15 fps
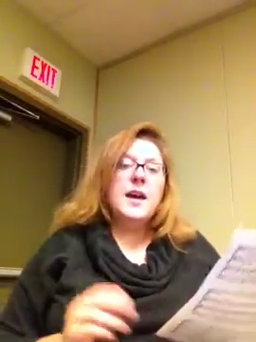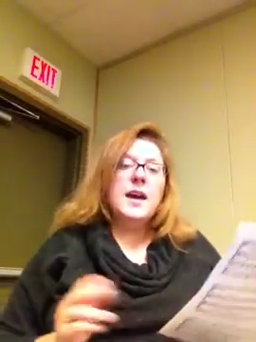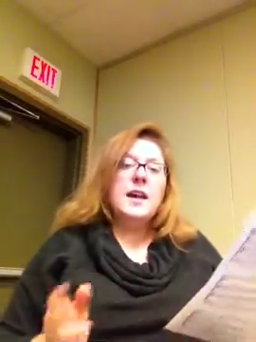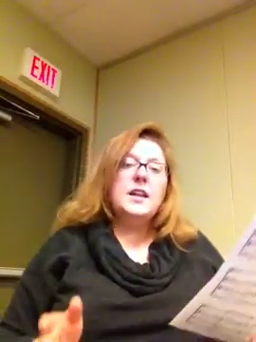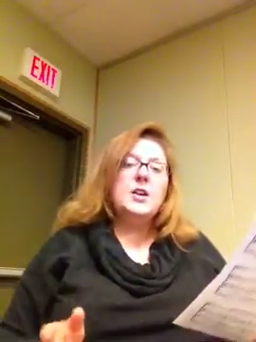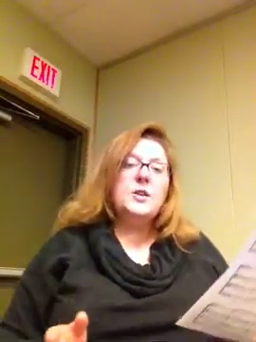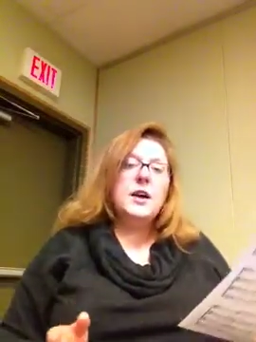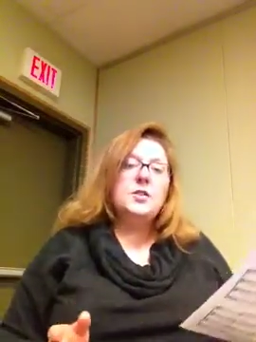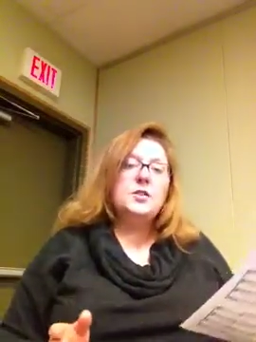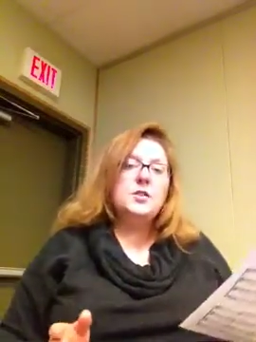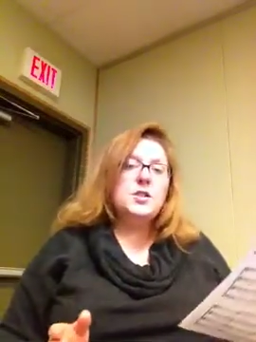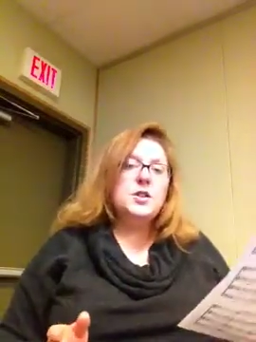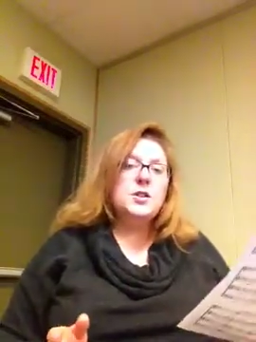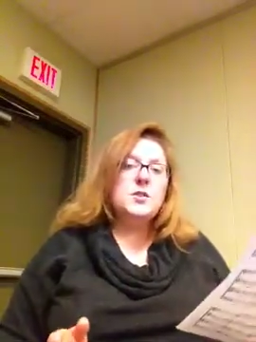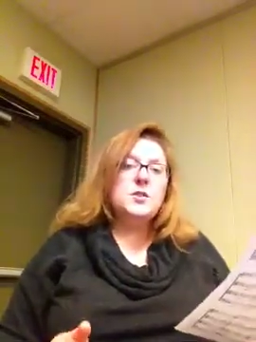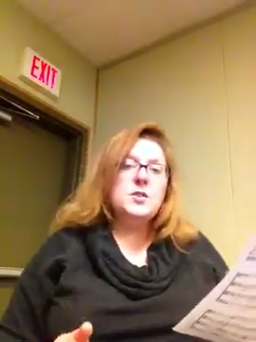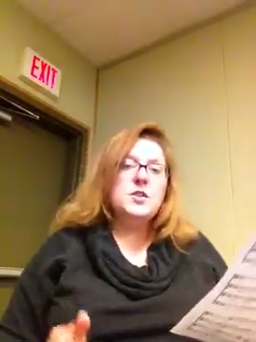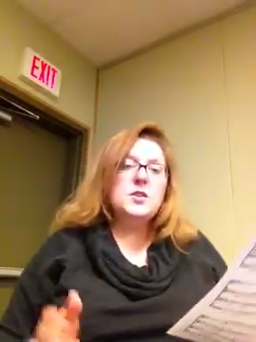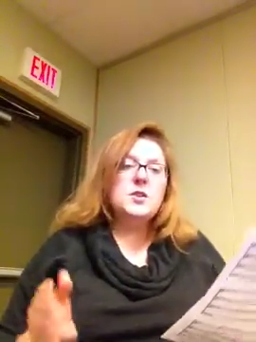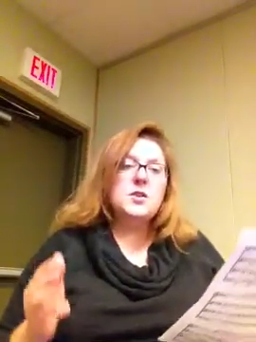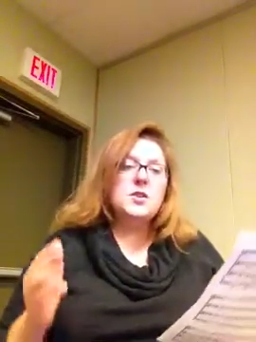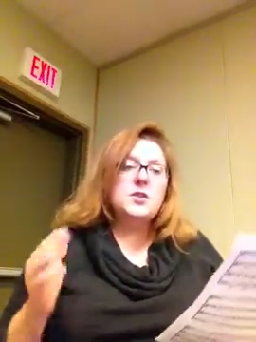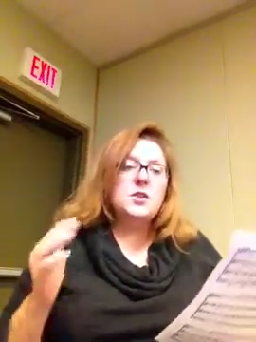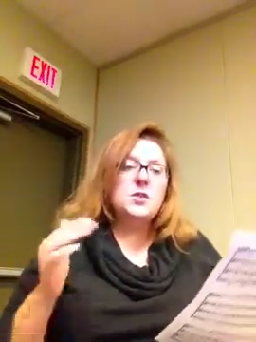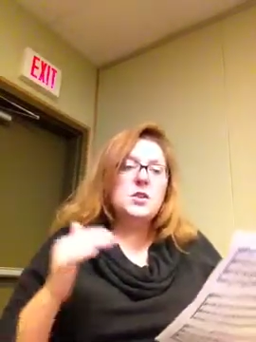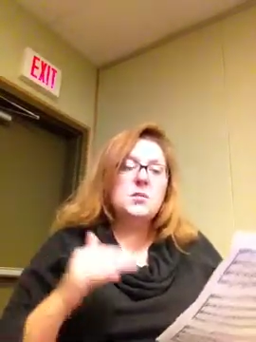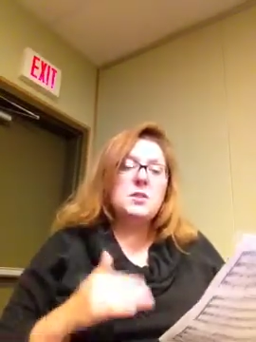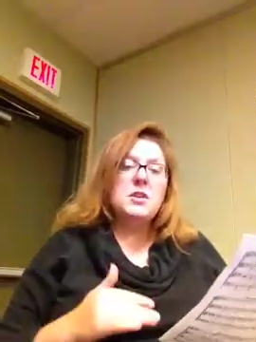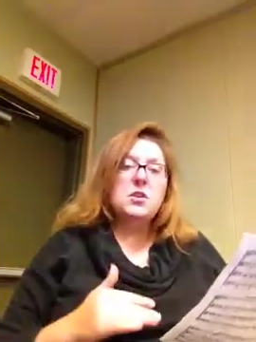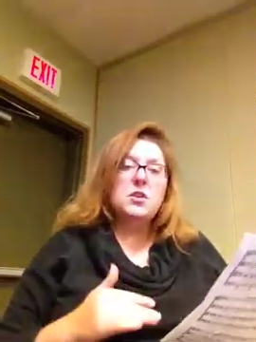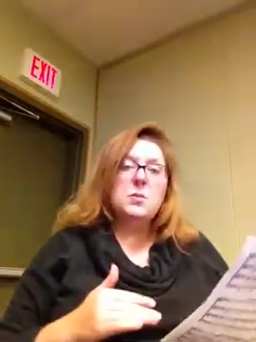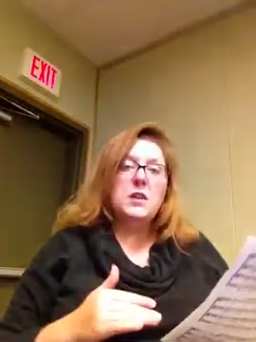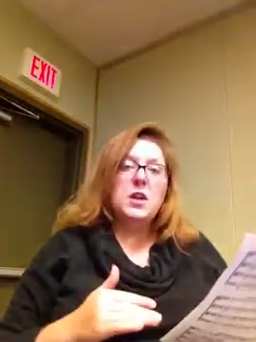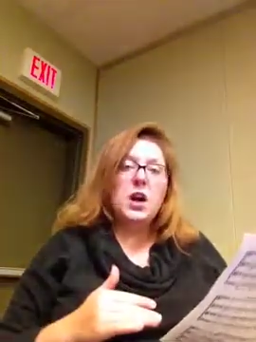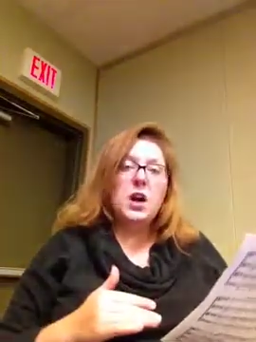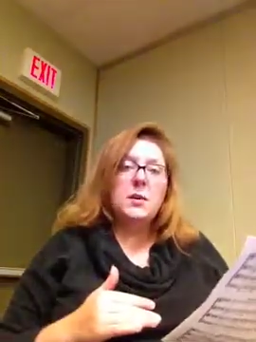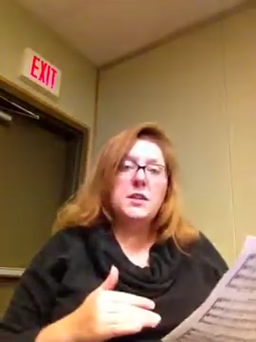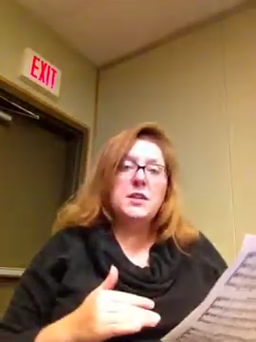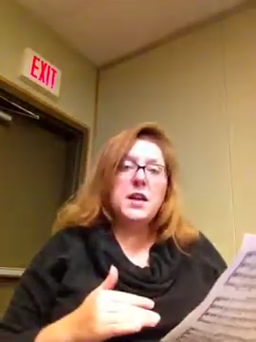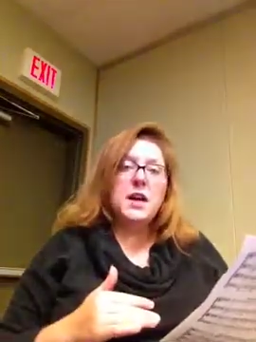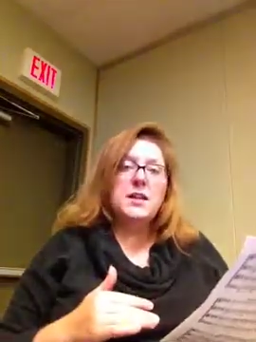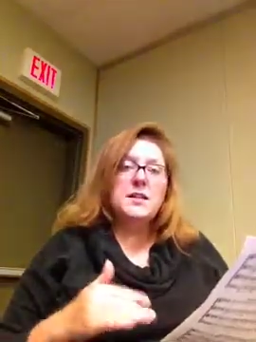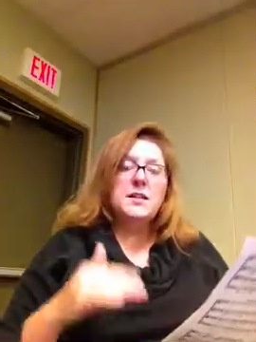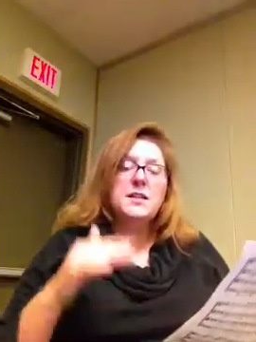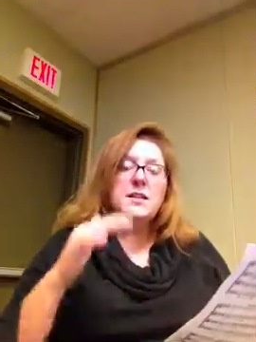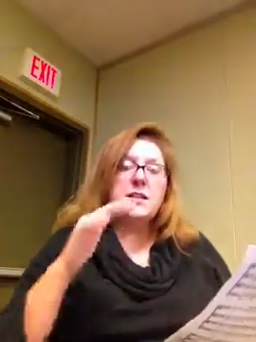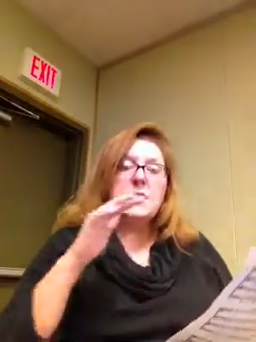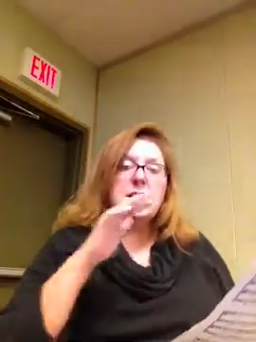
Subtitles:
Hello Alto 2s, so this is going to be the Ubi Caritas. This